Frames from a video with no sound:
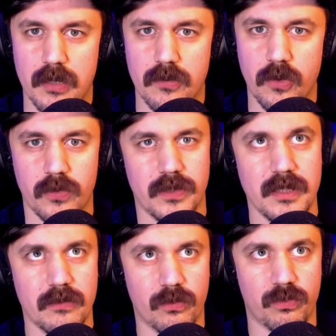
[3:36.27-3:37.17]
those
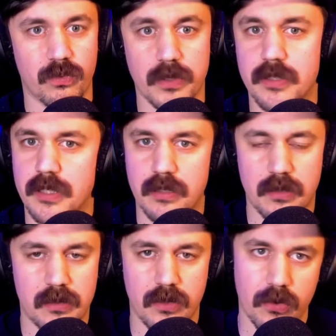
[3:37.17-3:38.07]
scenes really
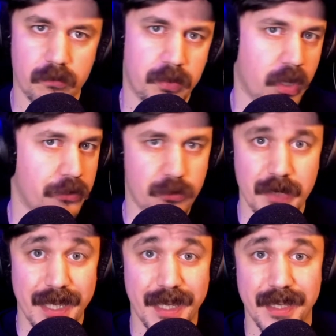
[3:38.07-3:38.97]
don't bother
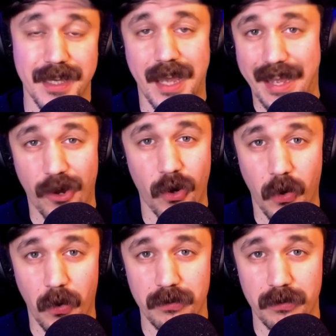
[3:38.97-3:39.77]
me at all.